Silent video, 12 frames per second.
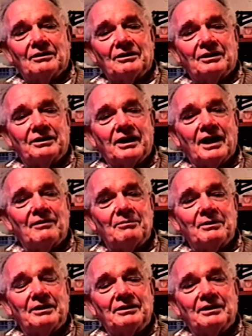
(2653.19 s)
it gave
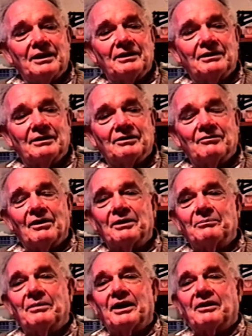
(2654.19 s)
me then a
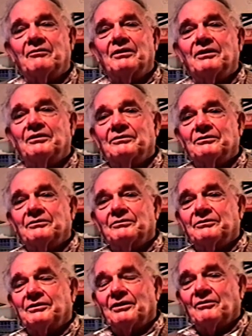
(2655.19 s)
great background to
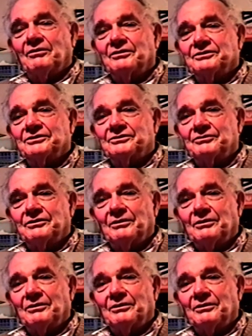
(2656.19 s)
Tauranga's history.